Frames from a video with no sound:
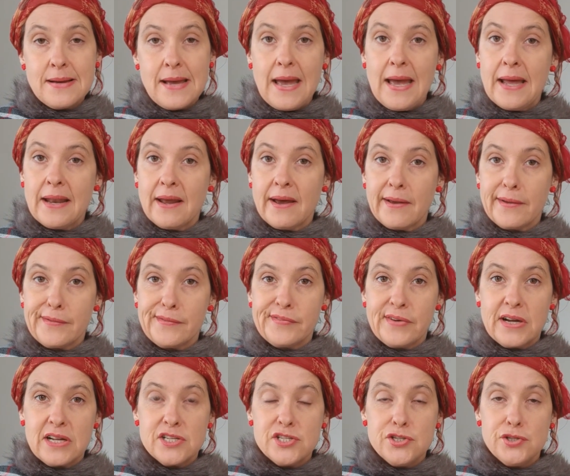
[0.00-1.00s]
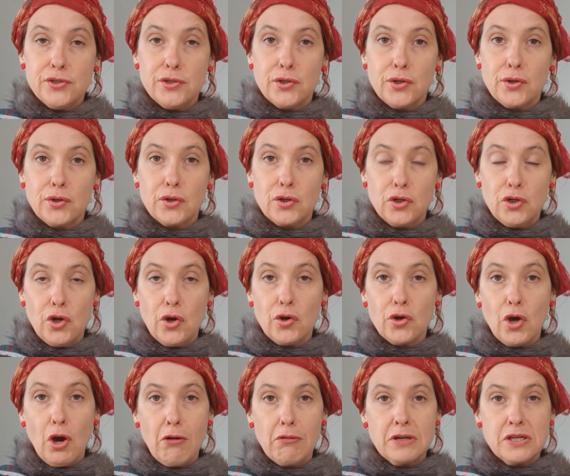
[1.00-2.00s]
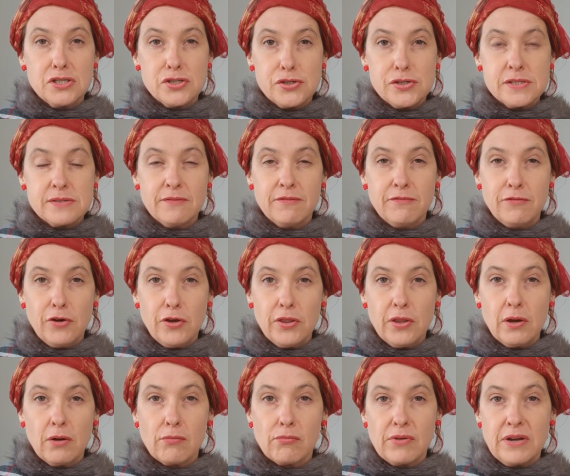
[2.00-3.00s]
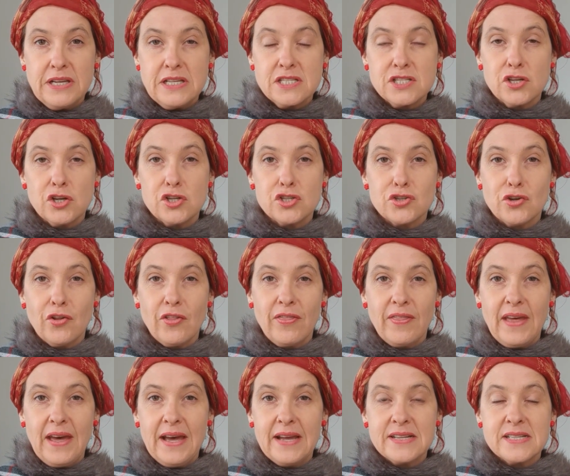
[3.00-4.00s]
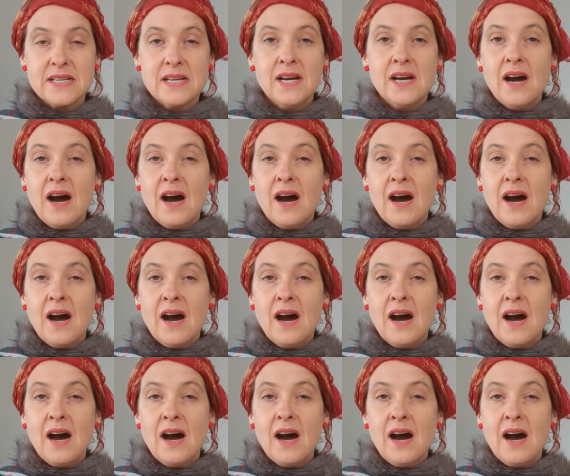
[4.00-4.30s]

and I invite you to go and do some further research on that.